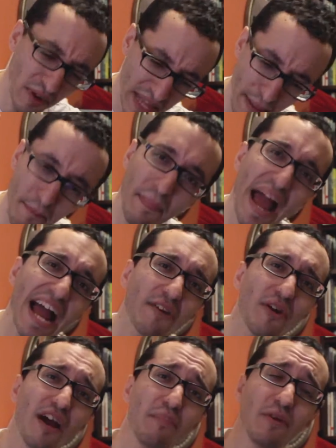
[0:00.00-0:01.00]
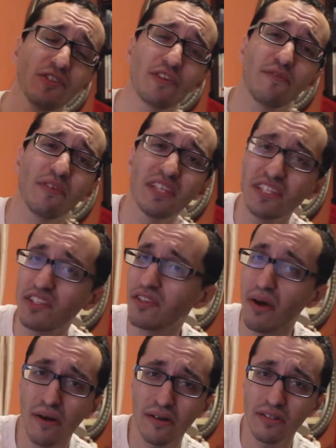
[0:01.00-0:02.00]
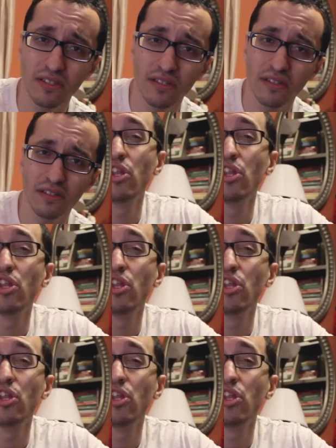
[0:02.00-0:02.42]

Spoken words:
more like background music for these stars.